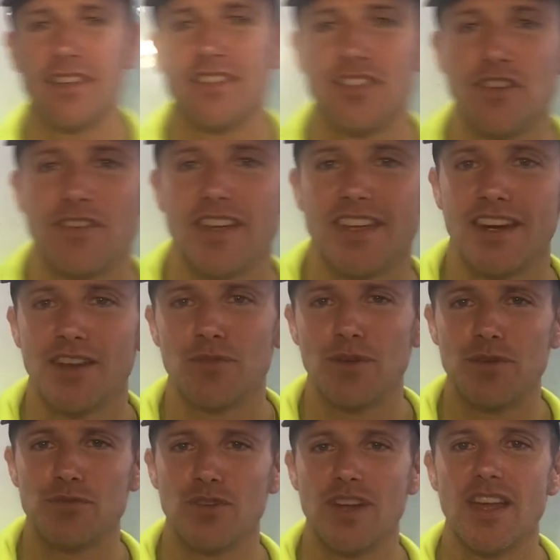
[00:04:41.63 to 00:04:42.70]
let's see if I can get out of the
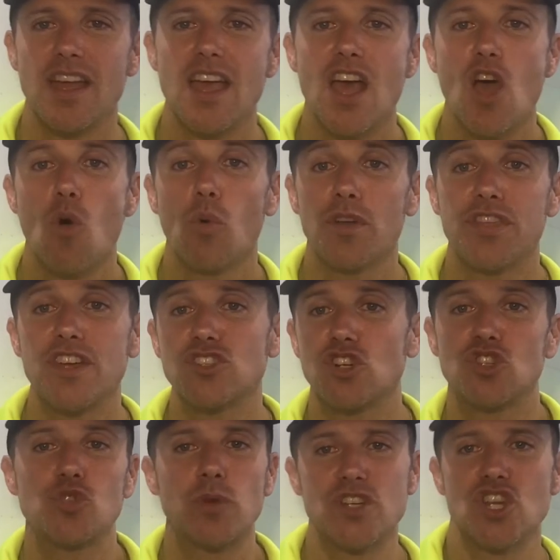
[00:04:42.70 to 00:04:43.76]
way for you, where things are
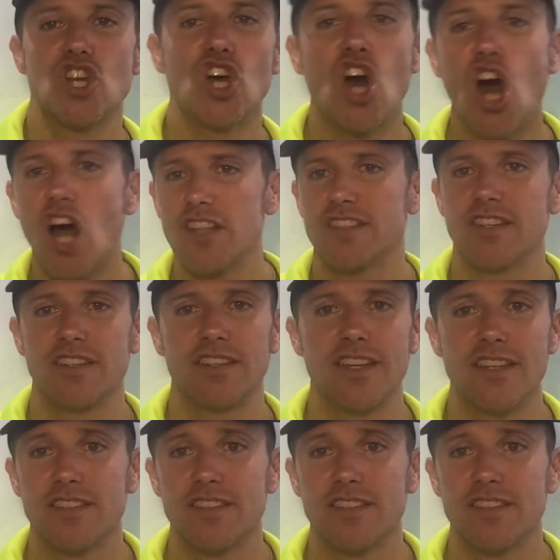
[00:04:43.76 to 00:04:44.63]
switching constantly.